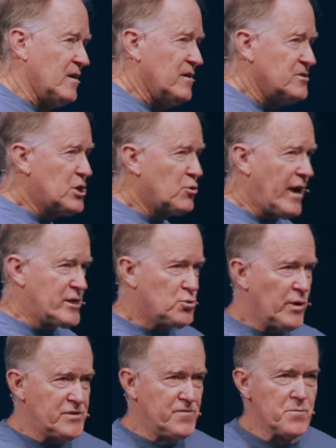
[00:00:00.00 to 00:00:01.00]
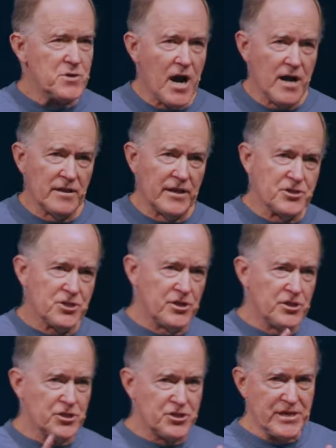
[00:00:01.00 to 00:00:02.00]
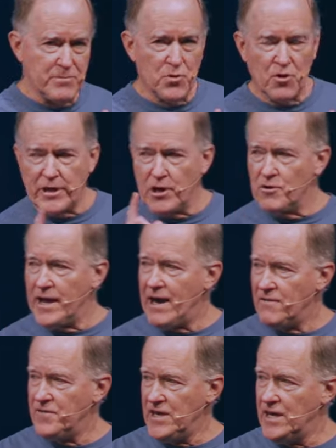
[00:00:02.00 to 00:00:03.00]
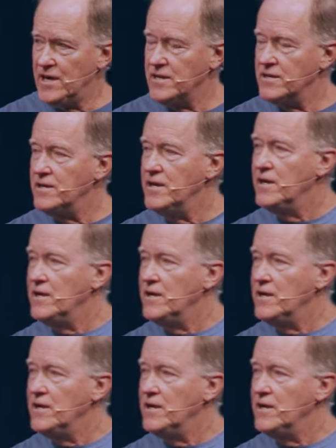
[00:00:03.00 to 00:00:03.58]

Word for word: she graduates from college in December, a year and a half in.